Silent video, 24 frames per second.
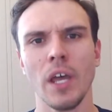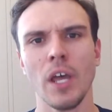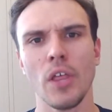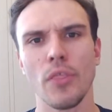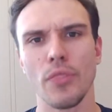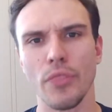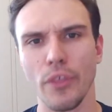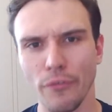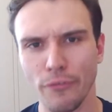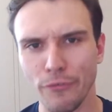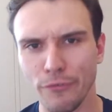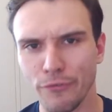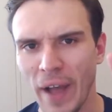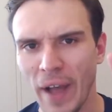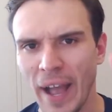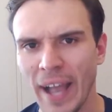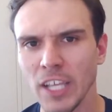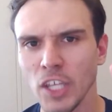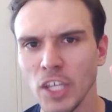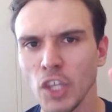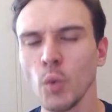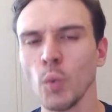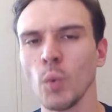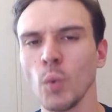The fat
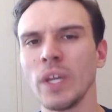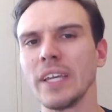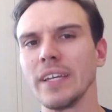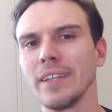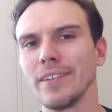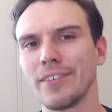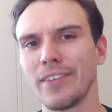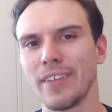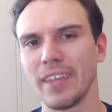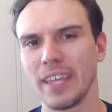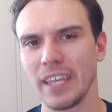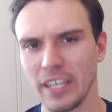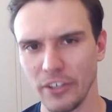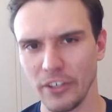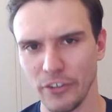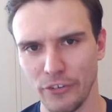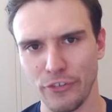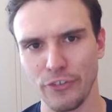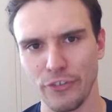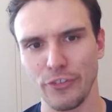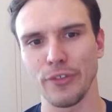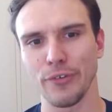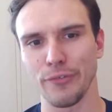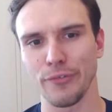you eat
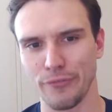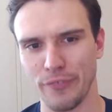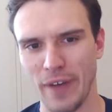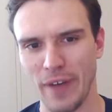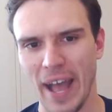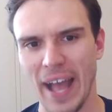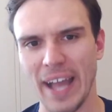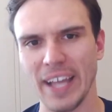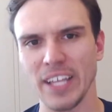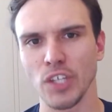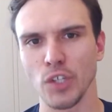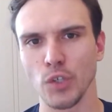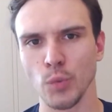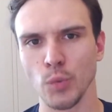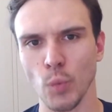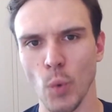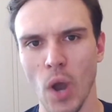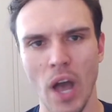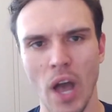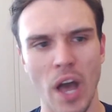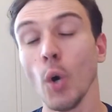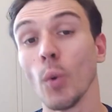is the fat you wear.